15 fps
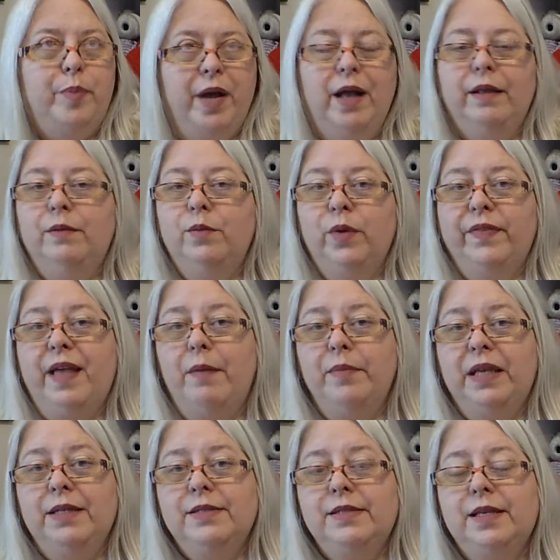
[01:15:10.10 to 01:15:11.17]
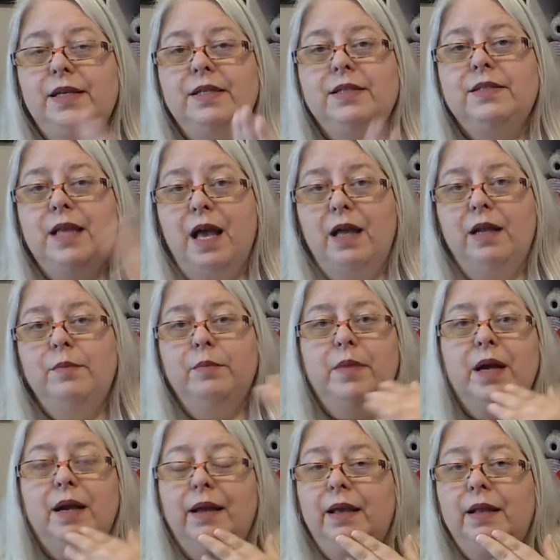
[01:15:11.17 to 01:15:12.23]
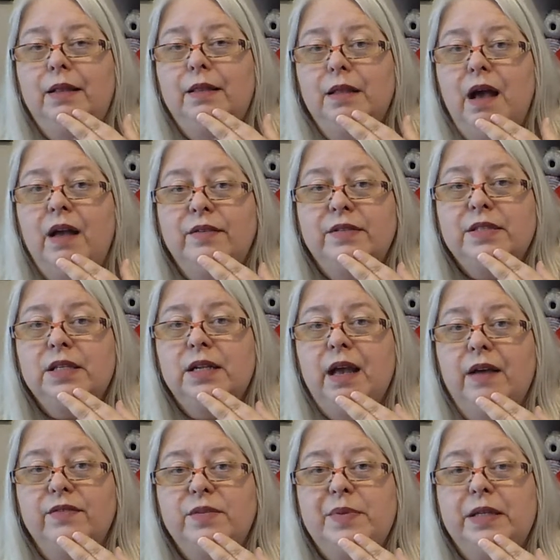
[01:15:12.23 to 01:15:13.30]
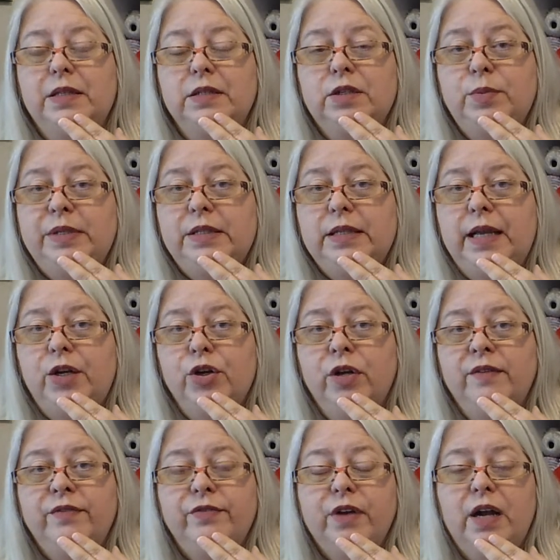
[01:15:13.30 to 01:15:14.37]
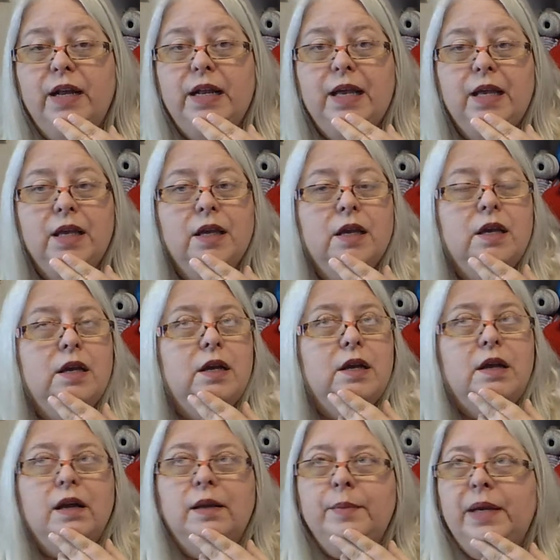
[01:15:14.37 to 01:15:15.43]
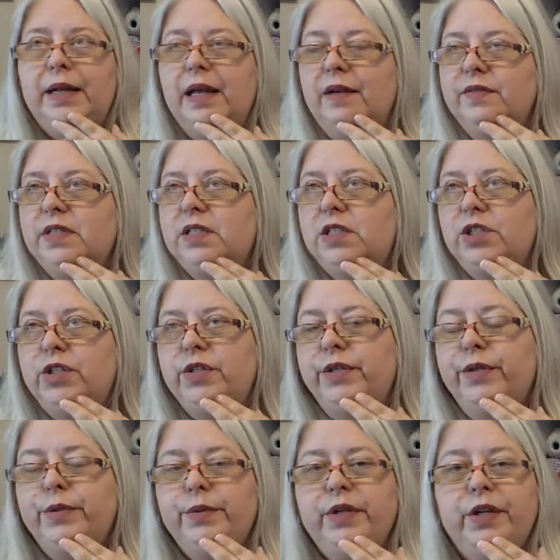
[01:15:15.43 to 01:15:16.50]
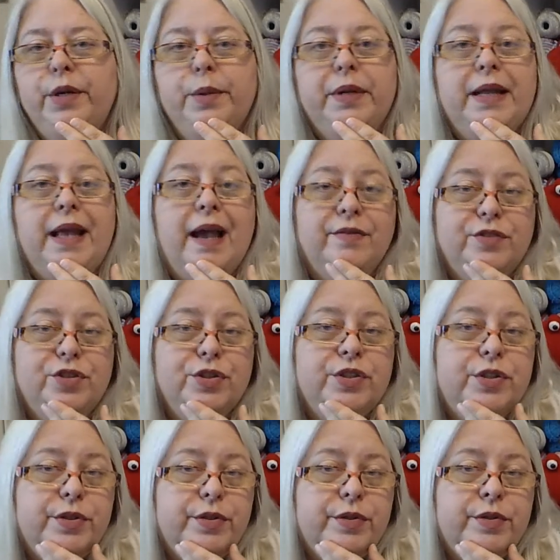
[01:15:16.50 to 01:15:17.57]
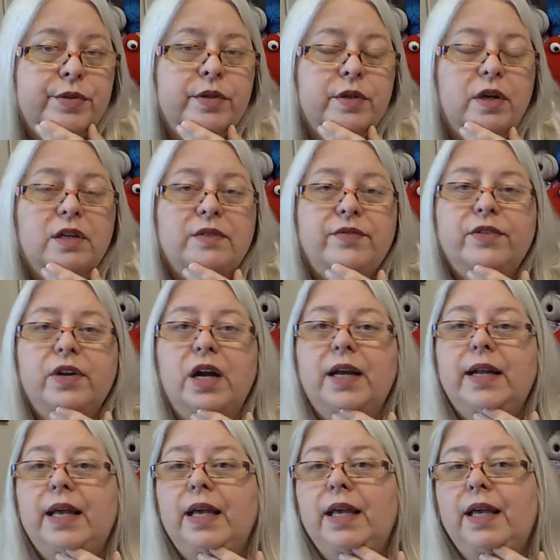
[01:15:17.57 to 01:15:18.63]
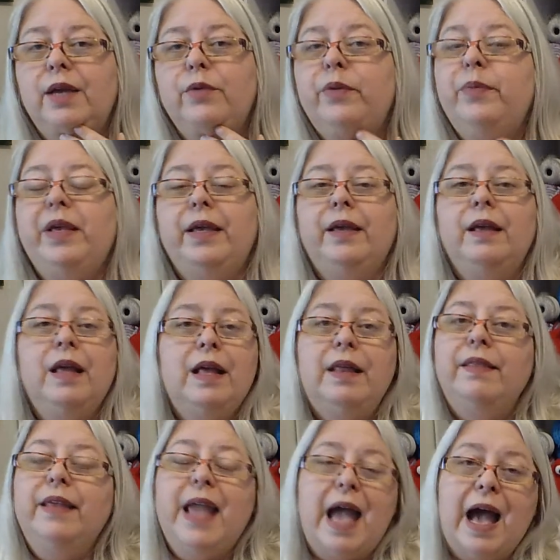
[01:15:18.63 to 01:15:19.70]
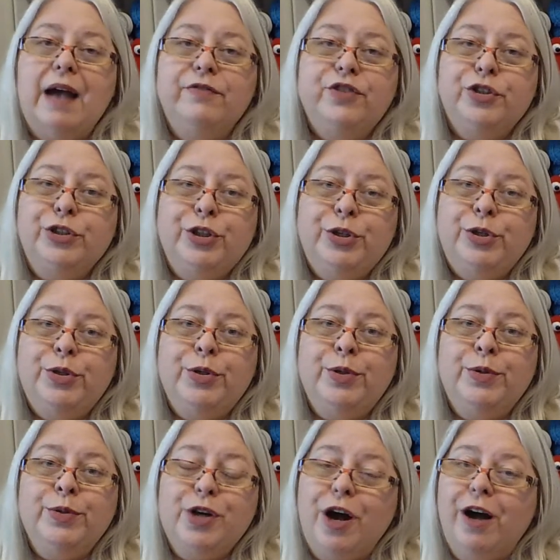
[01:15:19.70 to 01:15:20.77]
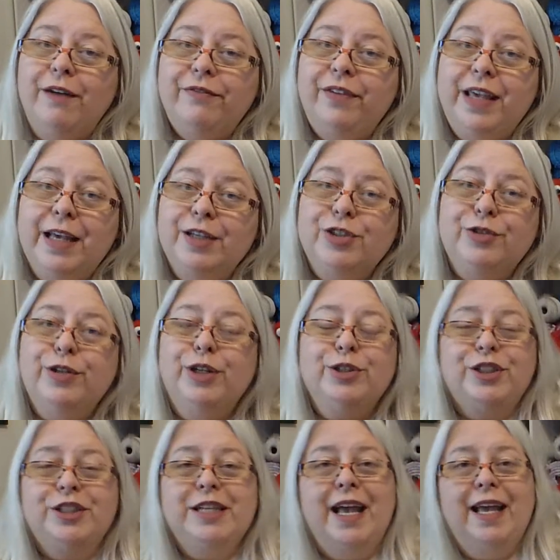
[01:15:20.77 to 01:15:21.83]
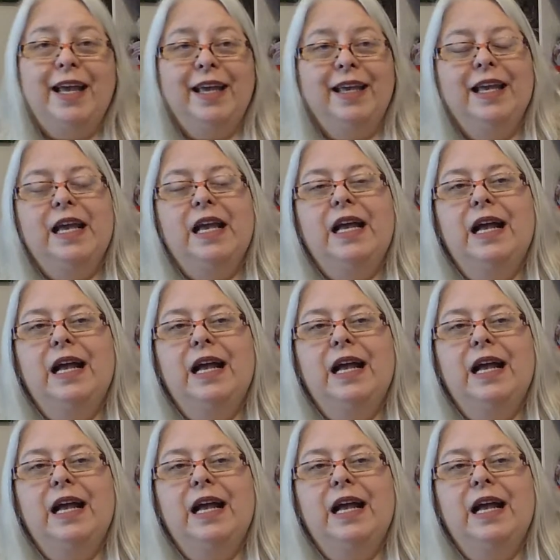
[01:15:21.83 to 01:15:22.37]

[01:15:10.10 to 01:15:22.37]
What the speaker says: But what that means is that my live is going to have to be a little bit later on Friday. I might have to do, an afternoon on Friday. It would be the afternoon coffee and crochet.